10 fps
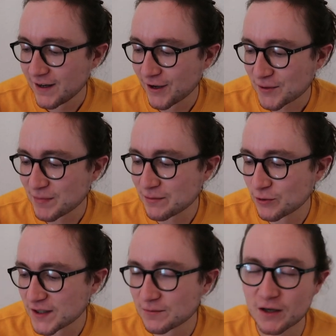like,
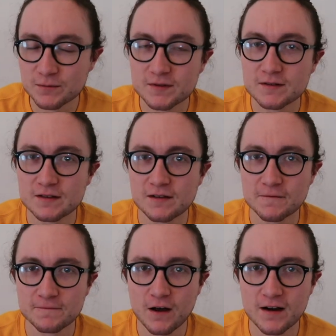people sometimes like
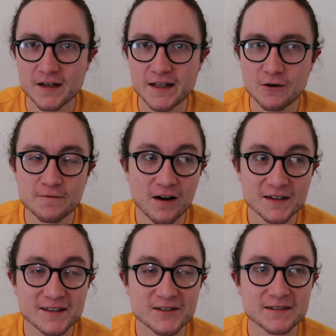fly in and out of
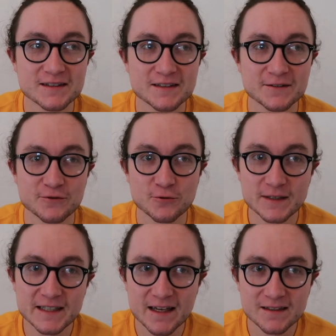Iceland for a
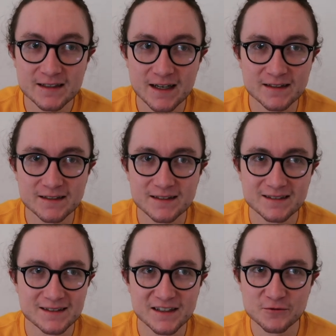weekend and
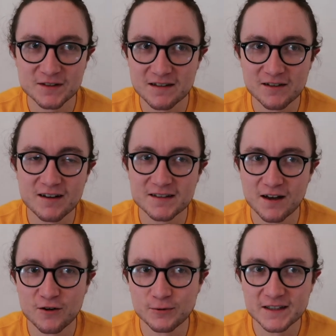they don't see the lights
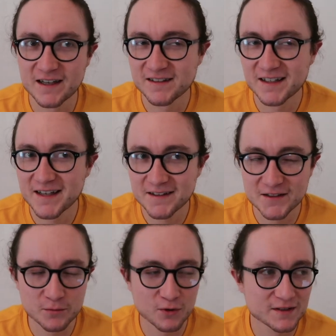that whole weekend and they get
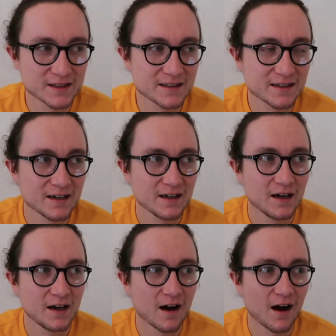disappointed.
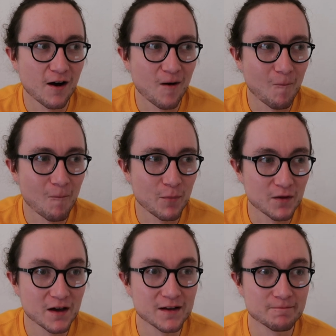Um,
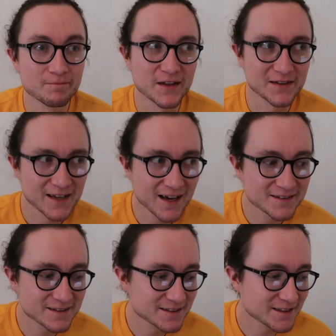but then in the
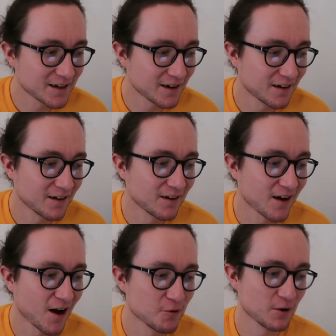end, uh,
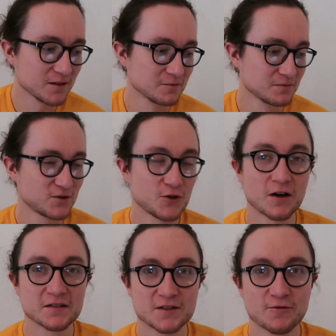I went two
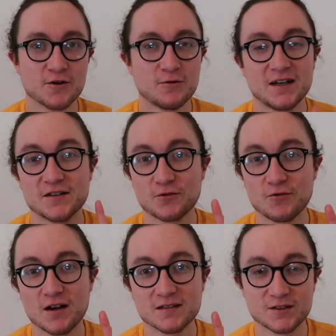nights in a row and I saw
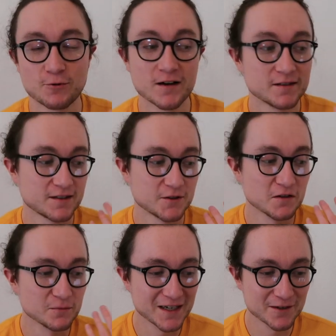the lights twice. So
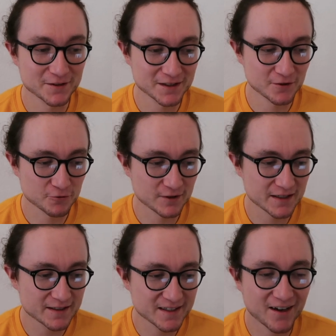I've made everything look
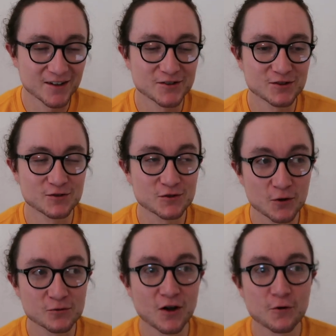really easy. I
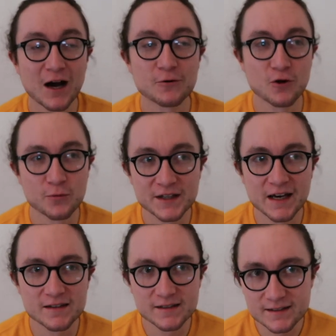don't know how common
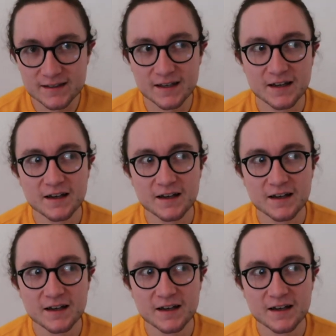that is.